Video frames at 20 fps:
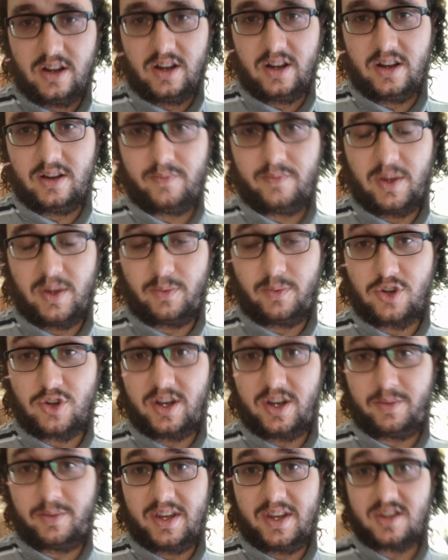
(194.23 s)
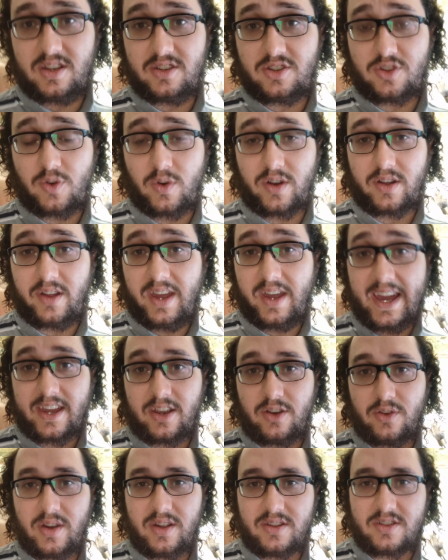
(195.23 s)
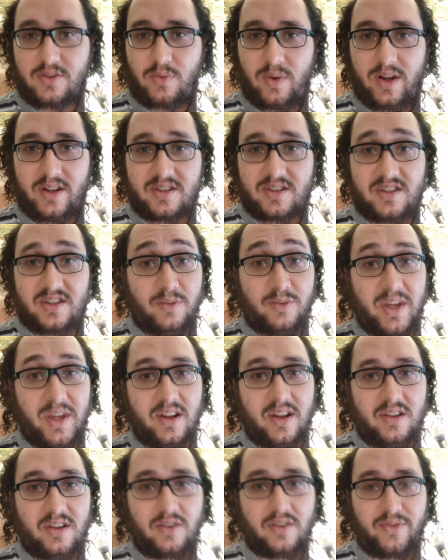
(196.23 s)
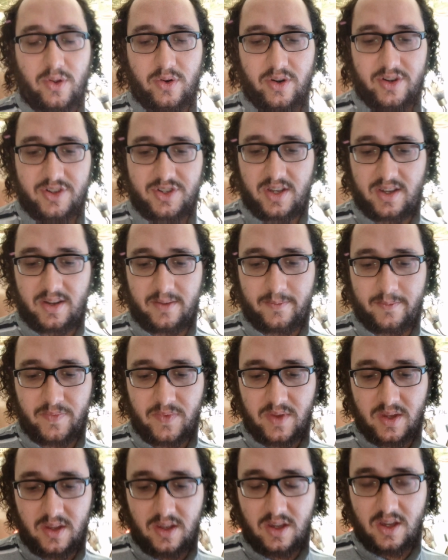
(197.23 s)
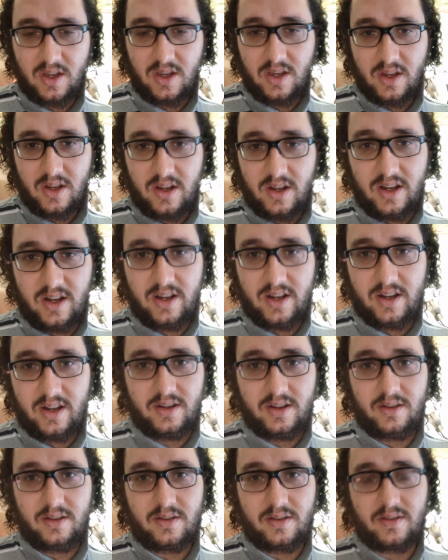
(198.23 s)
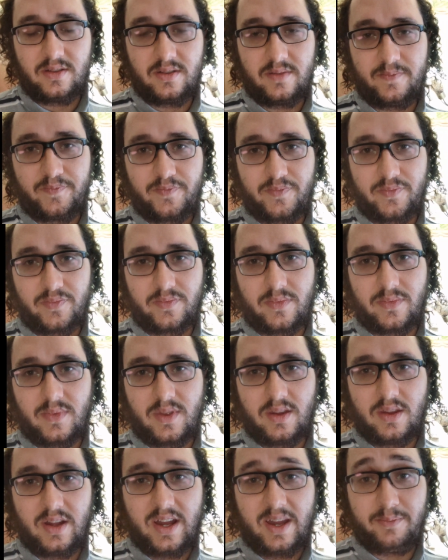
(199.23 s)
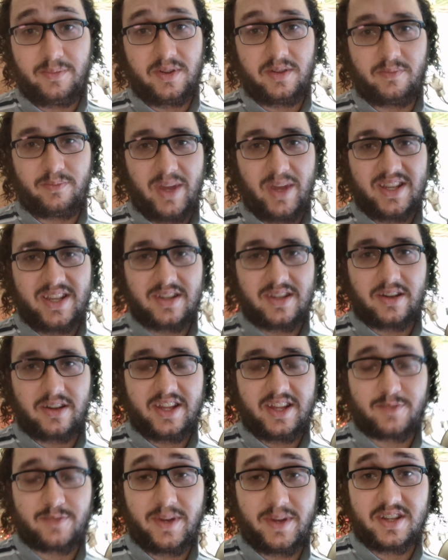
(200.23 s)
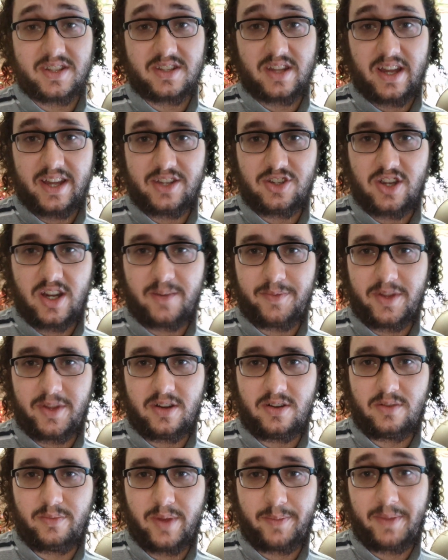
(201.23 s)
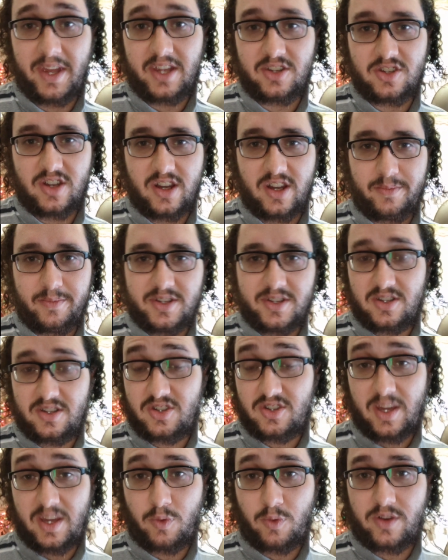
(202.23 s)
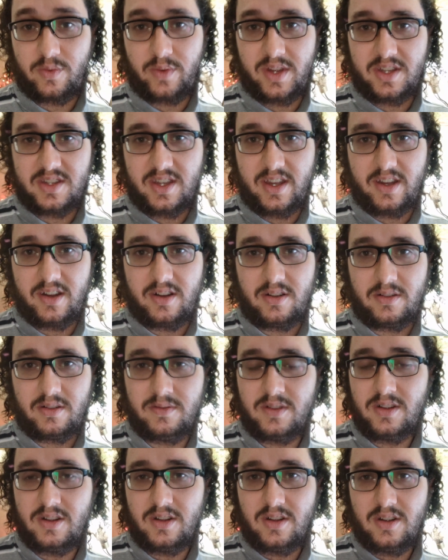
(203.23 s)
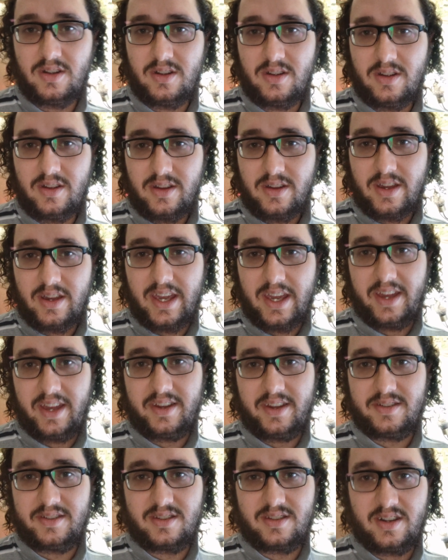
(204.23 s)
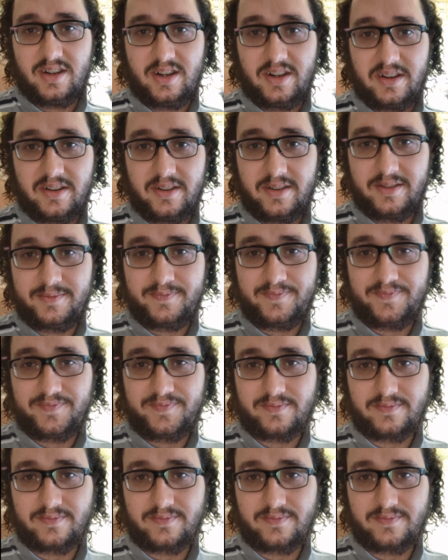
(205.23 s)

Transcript: Um, and we try to be as historically accurate while still being a little flourishing. Uh, I've been, basically that's been a side job though. My main job is just I work retail. And uh,